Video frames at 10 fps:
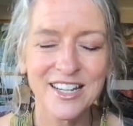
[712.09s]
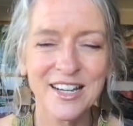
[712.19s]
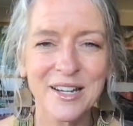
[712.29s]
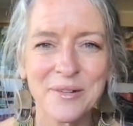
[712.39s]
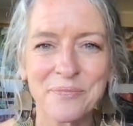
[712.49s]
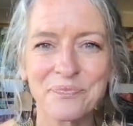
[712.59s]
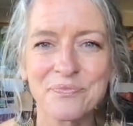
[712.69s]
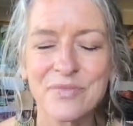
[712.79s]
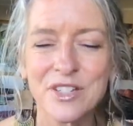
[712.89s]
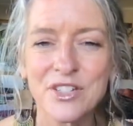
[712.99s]
Um,
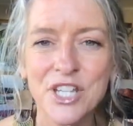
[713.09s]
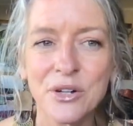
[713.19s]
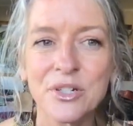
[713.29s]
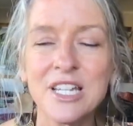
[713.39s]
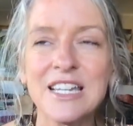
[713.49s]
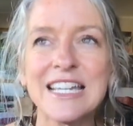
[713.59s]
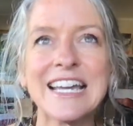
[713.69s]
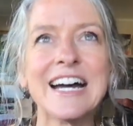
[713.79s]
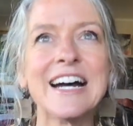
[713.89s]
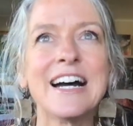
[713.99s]
so
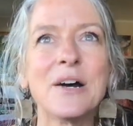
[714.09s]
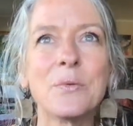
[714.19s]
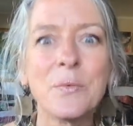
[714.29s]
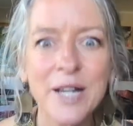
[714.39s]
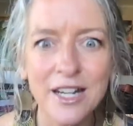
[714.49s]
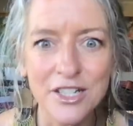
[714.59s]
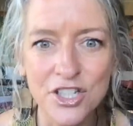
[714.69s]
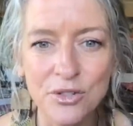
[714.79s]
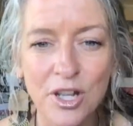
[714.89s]
uh, what else?